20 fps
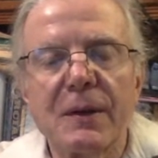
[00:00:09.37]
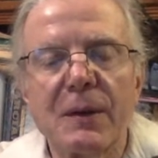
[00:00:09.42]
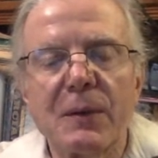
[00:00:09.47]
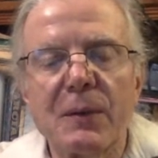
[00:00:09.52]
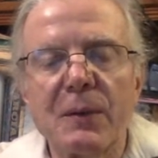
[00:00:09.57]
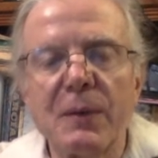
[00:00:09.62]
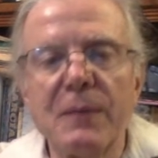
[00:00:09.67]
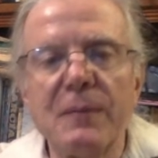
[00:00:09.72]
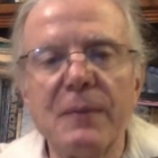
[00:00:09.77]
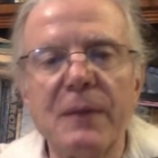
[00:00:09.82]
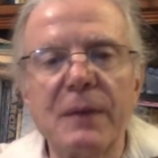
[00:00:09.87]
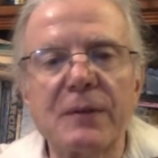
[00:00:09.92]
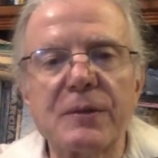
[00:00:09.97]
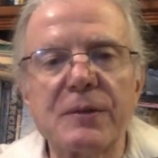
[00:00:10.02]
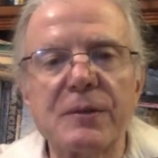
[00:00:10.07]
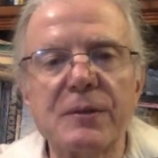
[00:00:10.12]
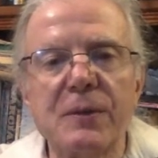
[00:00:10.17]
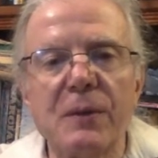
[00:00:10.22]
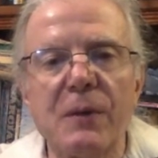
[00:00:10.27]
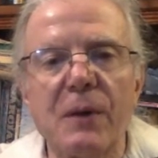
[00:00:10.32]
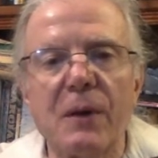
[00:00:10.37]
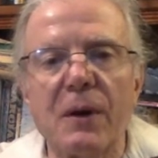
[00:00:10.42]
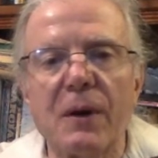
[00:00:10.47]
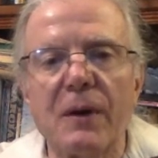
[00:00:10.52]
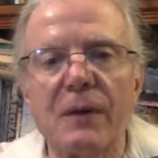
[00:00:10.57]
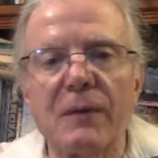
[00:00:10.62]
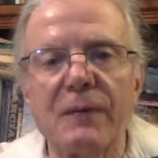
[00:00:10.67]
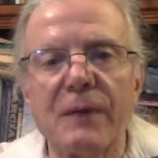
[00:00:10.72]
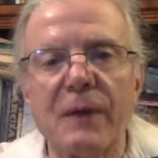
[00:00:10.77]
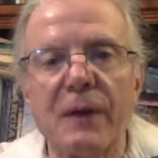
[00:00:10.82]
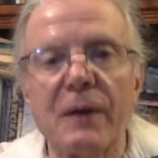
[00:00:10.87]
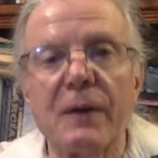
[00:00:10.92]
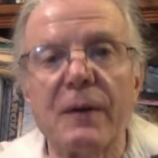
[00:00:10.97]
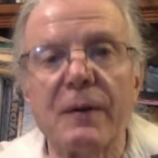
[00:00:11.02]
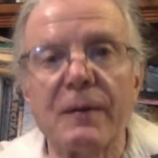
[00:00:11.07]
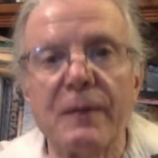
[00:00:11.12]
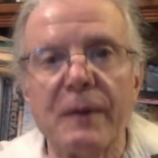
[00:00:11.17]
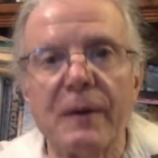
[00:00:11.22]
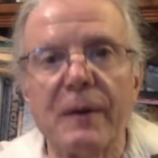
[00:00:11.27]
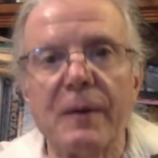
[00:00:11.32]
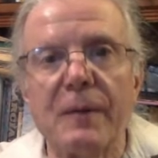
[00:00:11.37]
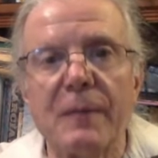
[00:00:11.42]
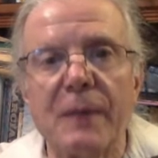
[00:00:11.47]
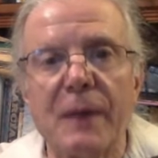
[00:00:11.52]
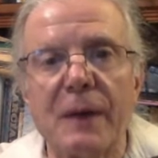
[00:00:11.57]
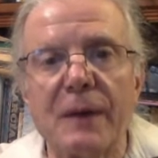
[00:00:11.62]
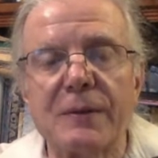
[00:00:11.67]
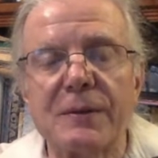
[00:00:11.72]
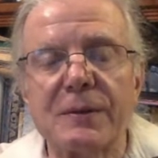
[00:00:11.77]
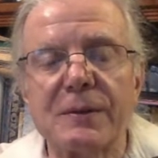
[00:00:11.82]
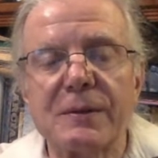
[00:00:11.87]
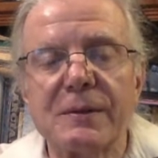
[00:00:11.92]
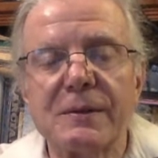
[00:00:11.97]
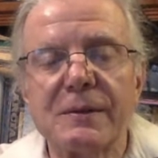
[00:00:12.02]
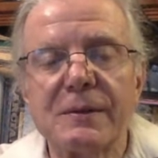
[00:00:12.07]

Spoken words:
We miss you all very, very much.